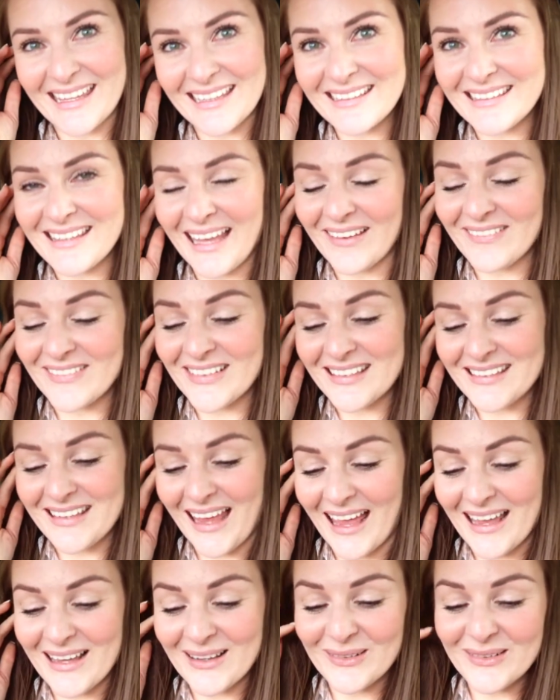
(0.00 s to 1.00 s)
Safe to
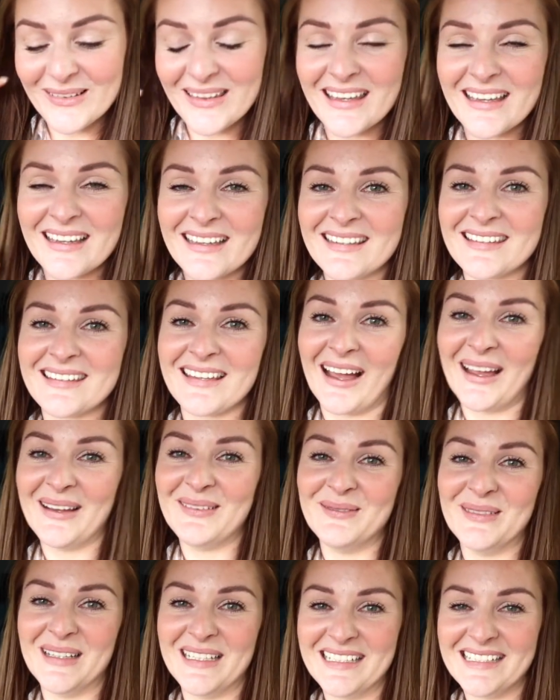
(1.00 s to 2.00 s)
say all the
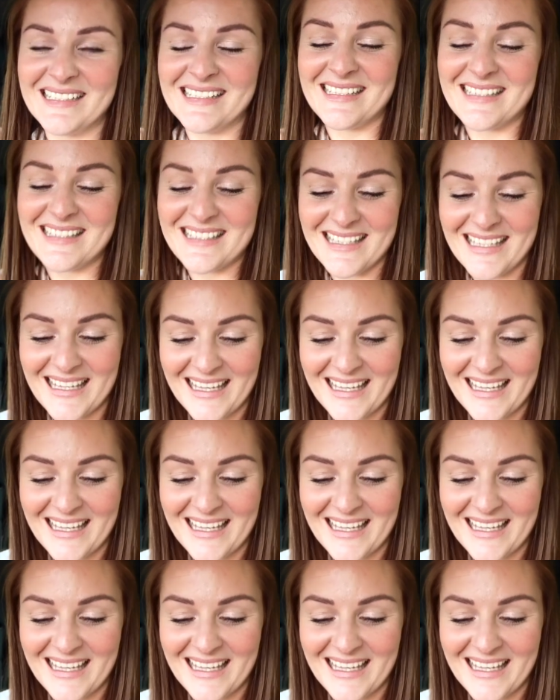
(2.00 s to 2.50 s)
excitement